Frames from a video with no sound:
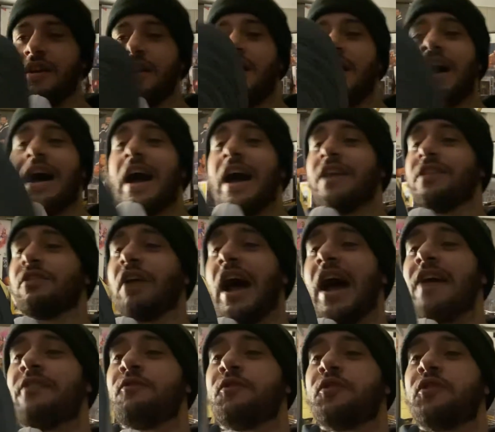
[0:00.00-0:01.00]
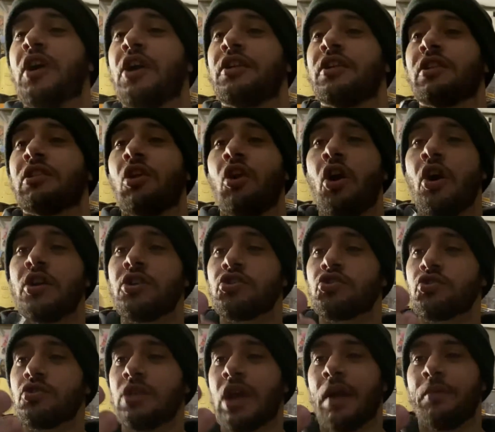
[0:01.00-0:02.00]
I've done
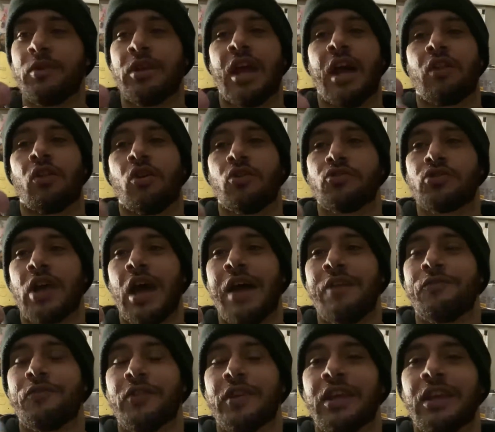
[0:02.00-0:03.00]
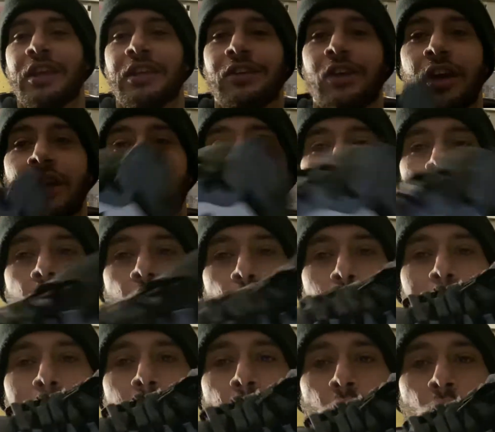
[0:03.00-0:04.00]
laundry. I mean, not laundry. I've freaking done
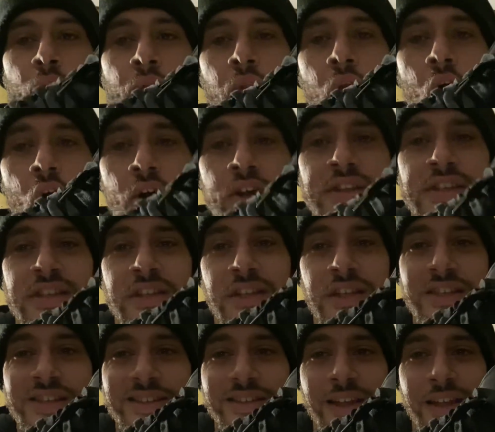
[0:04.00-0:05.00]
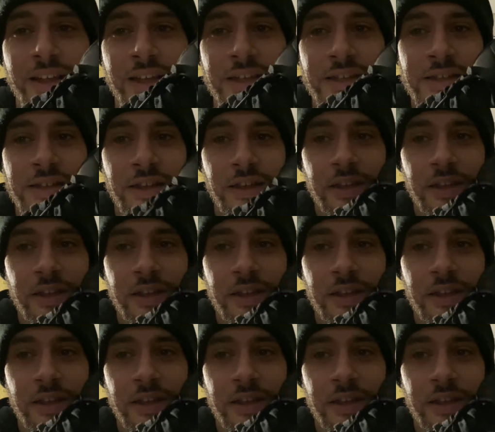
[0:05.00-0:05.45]
mowed lawns in these things.